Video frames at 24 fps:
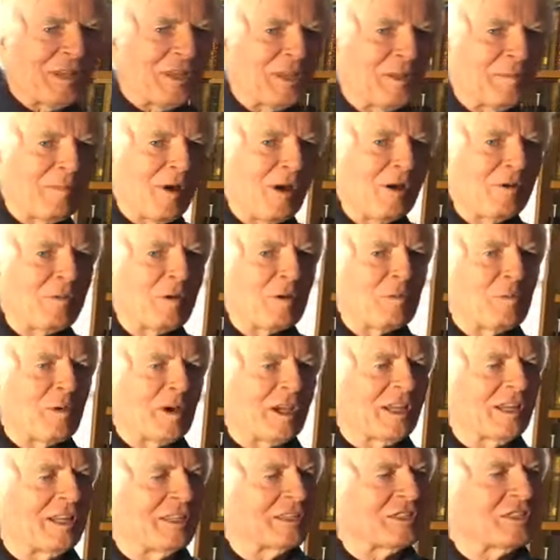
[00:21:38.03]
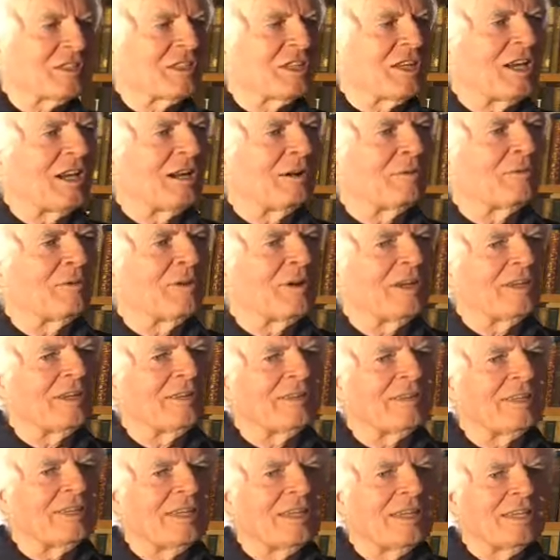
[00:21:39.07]
At the moment, we're going to start with
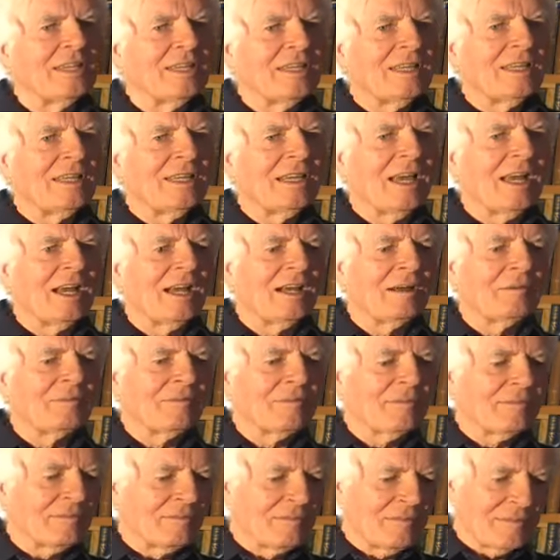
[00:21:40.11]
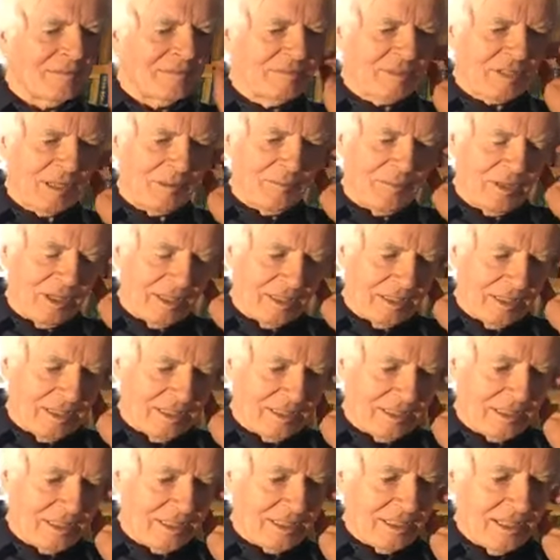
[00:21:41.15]
something
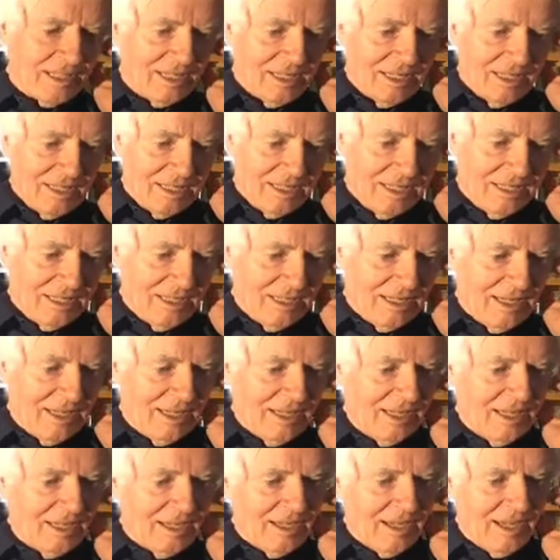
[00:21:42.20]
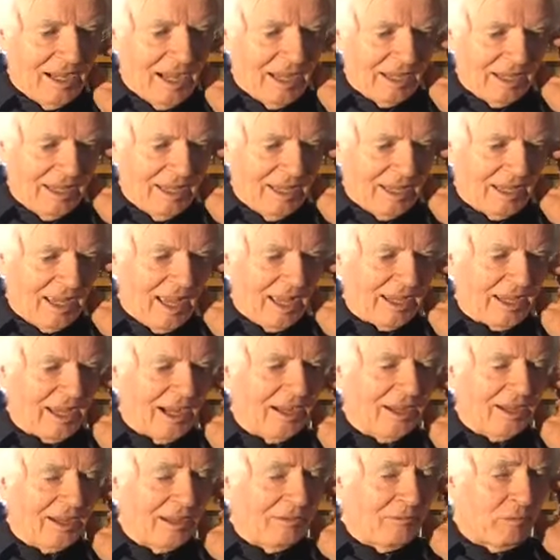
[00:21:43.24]
that I
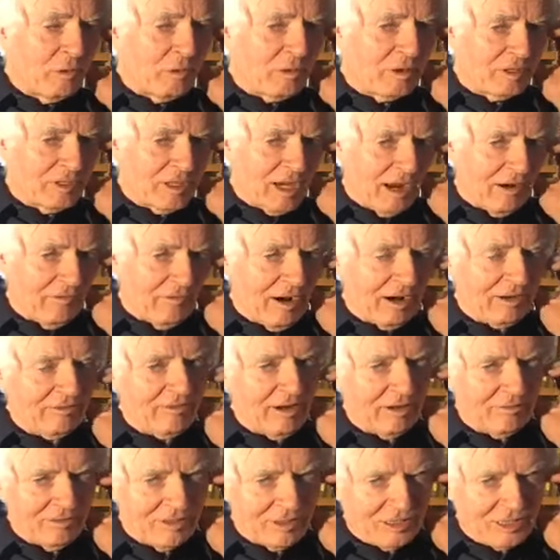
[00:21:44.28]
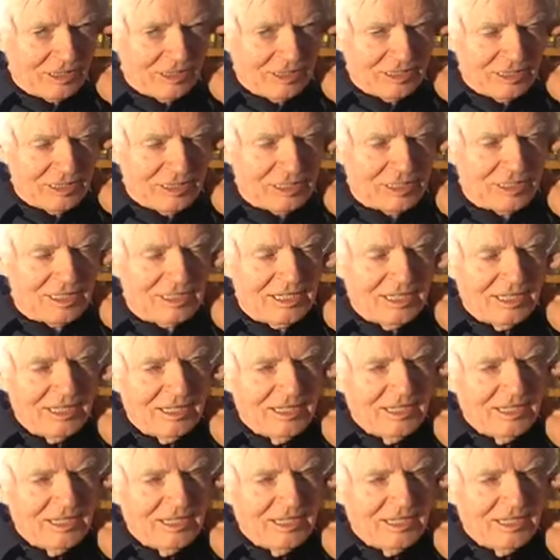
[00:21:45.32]
can't give you a direct reference because it's